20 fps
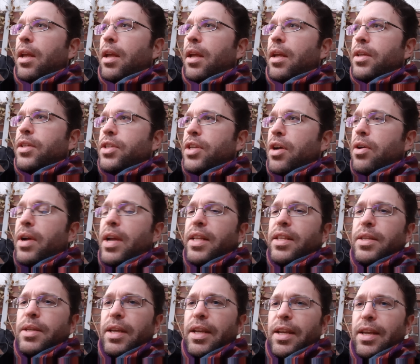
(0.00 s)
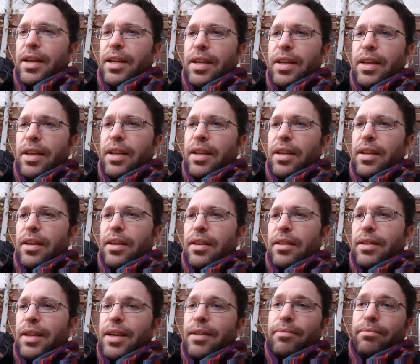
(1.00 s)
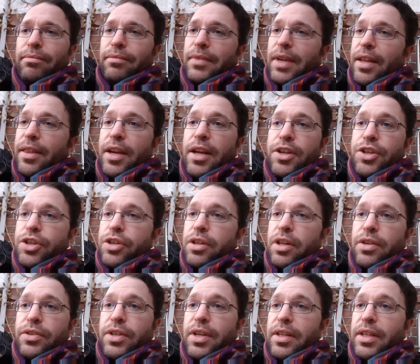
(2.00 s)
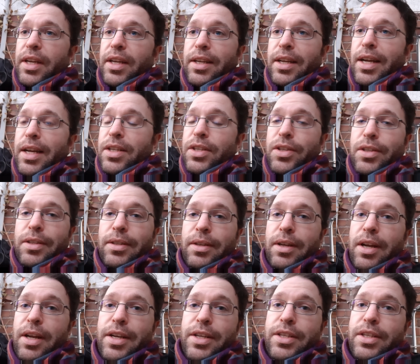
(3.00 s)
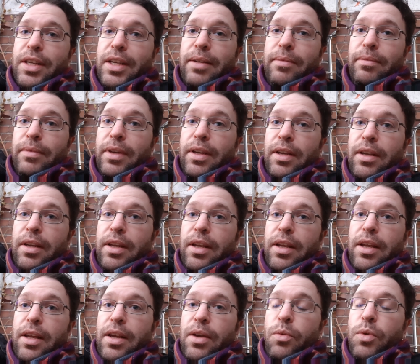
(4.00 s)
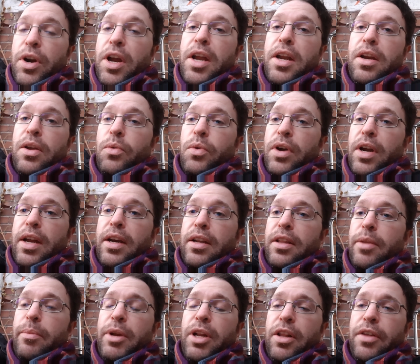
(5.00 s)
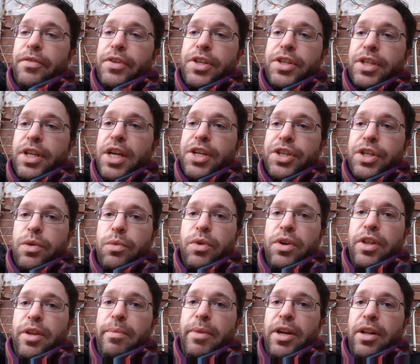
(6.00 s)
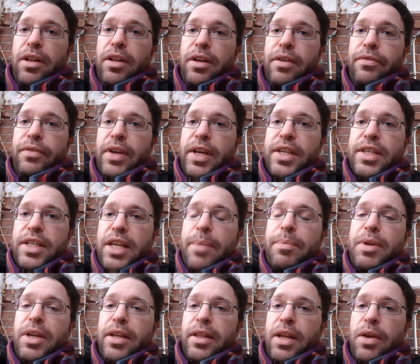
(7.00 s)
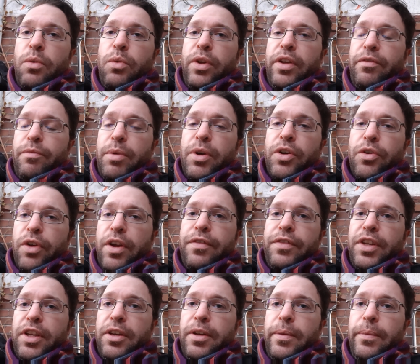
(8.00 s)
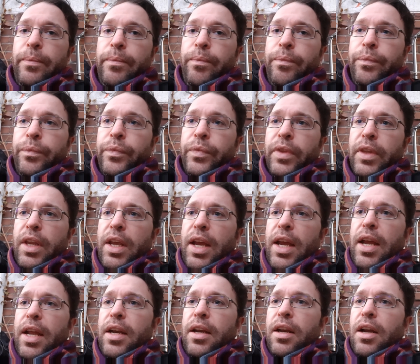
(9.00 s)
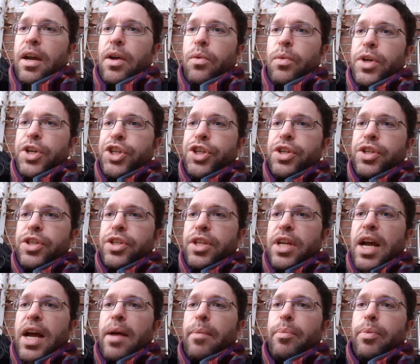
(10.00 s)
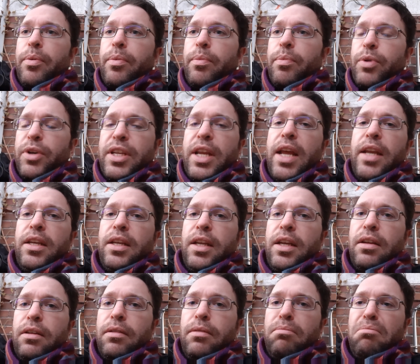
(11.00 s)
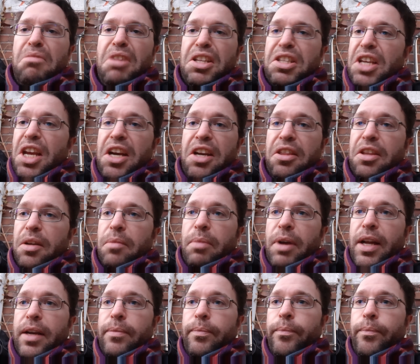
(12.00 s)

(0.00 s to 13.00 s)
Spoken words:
So I think I'll just close on that, guys. Honestly, we're not in the middle of a discussion. We're in the middle of accepting that we've been grifted, and we should stop pretending it's anything but.